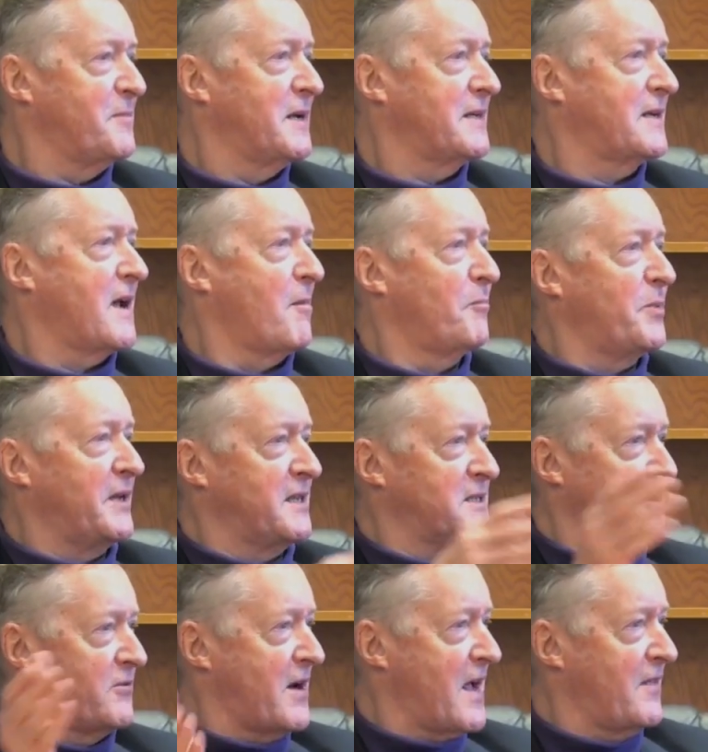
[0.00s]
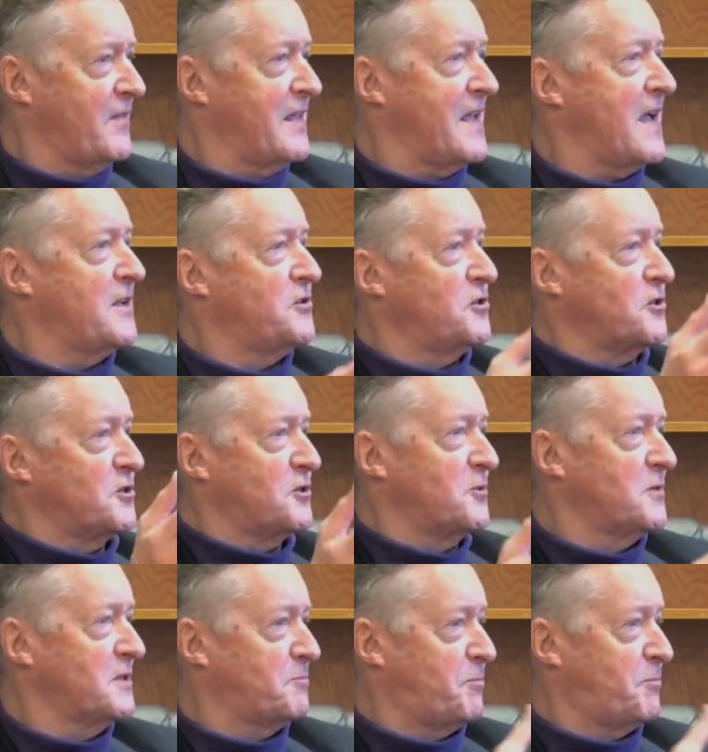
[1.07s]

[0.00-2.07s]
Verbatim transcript: but companies around the edges who